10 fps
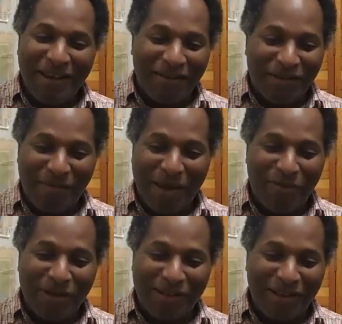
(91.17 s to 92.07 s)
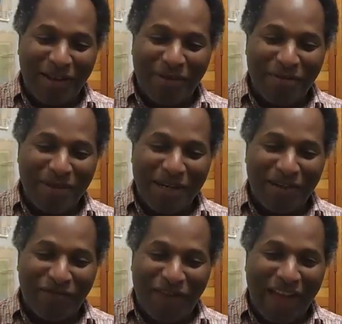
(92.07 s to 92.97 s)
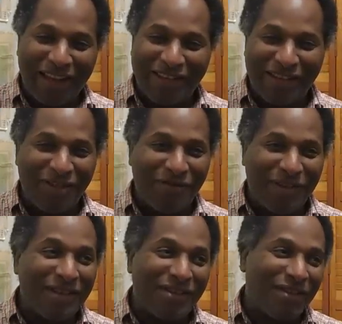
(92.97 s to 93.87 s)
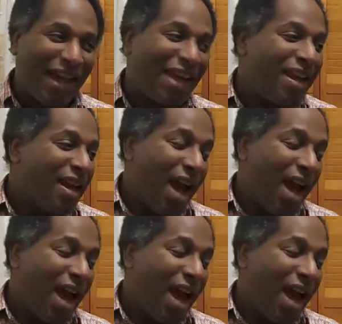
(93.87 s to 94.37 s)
And if somebody want to say I'm committing a fallacy of this or that,